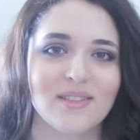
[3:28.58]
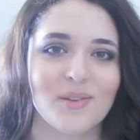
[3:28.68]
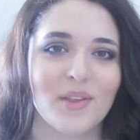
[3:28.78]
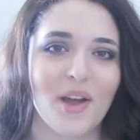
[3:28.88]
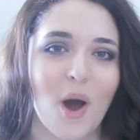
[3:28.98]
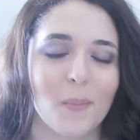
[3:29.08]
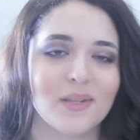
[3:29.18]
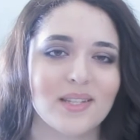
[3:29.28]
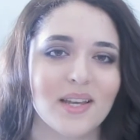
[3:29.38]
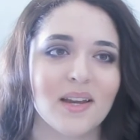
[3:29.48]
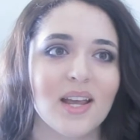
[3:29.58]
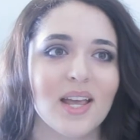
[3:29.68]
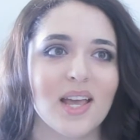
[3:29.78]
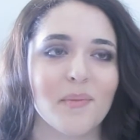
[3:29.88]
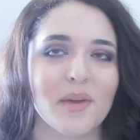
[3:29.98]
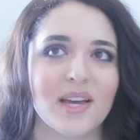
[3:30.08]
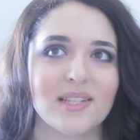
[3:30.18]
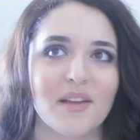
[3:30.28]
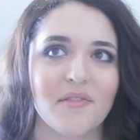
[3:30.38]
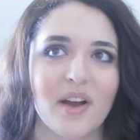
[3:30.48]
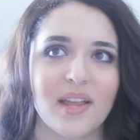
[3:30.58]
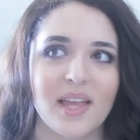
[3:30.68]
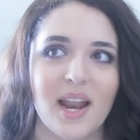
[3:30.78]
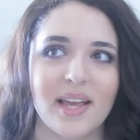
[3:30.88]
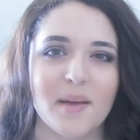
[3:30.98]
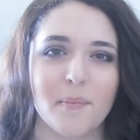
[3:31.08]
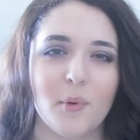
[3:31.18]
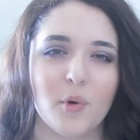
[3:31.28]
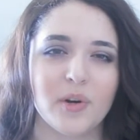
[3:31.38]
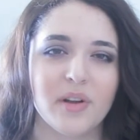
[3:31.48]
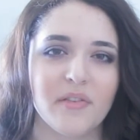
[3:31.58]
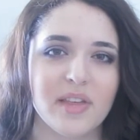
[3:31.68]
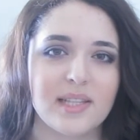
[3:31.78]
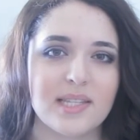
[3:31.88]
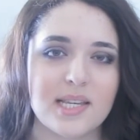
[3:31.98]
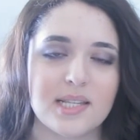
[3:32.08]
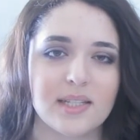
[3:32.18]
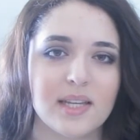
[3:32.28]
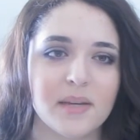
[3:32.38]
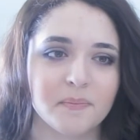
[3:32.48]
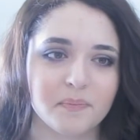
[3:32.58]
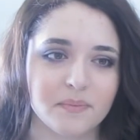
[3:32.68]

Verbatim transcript: so the opposite because I find that I get bored of things easily